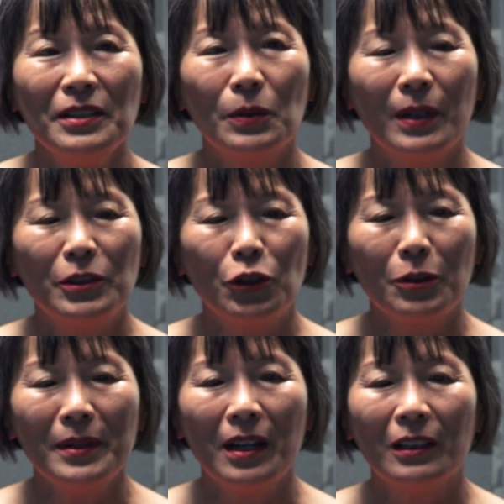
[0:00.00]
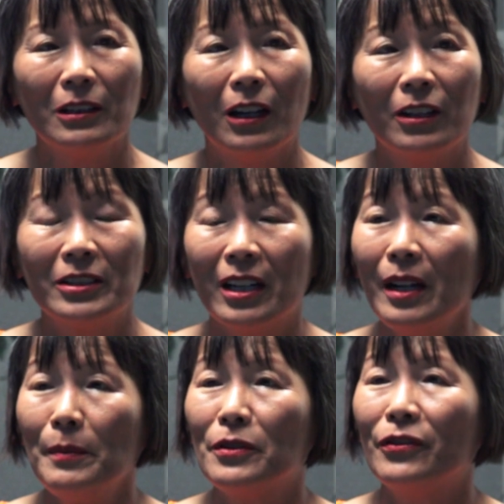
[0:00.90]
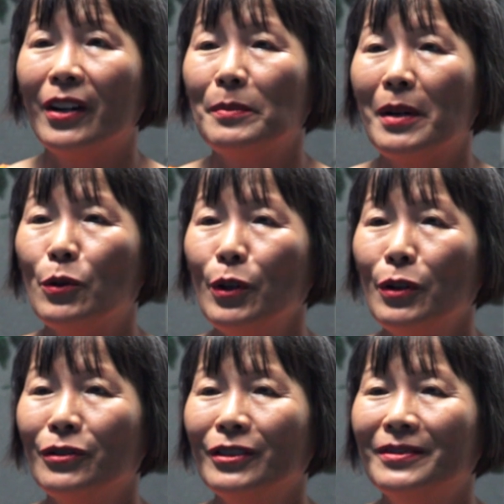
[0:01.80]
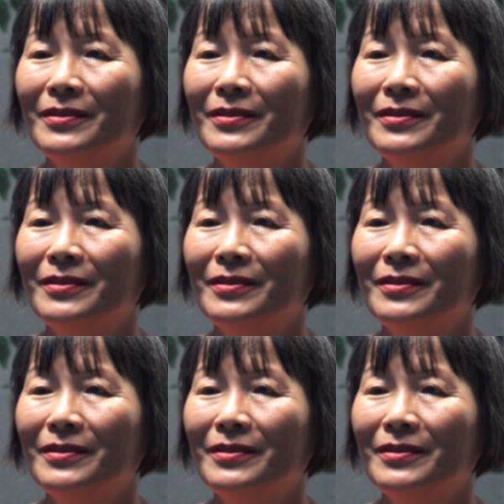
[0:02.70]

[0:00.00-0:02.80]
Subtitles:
it took me a long time to find my groove.